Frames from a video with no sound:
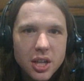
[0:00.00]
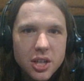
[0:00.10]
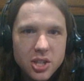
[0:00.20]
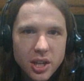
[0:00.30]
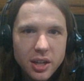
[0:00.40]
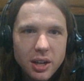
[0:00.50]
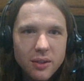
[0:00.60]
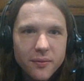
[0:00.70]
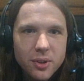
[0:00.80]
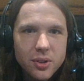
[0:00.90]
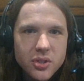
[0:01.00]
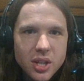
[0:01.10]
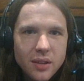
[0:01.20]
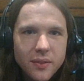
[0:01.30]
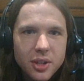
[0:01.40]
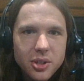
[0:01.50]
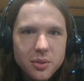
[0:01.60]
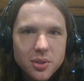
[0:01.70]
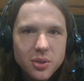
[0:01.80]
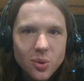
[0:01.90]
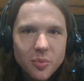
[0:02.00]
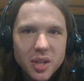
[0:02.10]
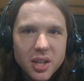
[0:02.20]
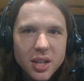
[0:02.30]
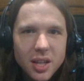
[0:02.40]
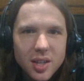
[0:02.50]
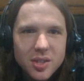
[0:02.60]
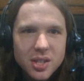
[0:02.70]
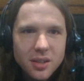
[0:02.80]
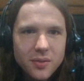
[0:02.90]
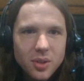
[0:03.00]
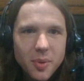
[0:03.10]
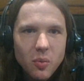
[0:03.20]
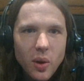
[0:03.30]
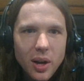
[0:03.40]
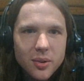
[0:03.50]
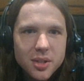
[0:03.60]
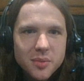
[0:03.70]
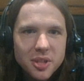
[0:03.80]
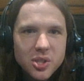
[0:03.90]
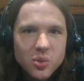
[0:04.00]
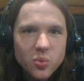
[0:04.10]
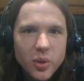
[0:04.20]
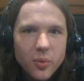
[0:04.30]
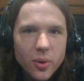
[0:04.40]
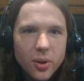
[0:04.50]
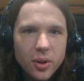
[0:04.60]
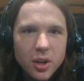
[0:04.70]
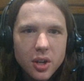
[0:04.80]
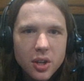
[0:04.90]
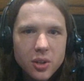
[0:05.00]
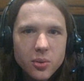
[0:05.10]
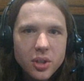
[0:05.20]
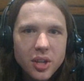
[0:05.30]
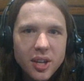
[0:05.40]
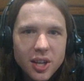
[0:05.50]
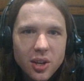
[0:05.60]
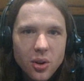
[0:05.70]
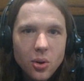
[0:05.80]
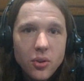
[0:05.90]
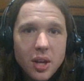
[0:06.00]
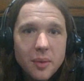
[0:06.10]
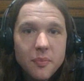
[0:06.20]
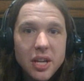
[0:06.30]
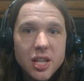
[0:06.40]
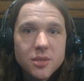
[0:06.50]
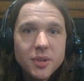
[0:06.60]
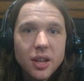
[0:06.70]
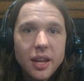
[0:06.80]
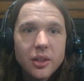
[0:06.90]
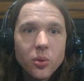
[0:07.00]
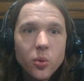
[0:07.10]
Check it out for yourself on YouTube and see if you'll be wowed as much as we were. You could hear the amazement like the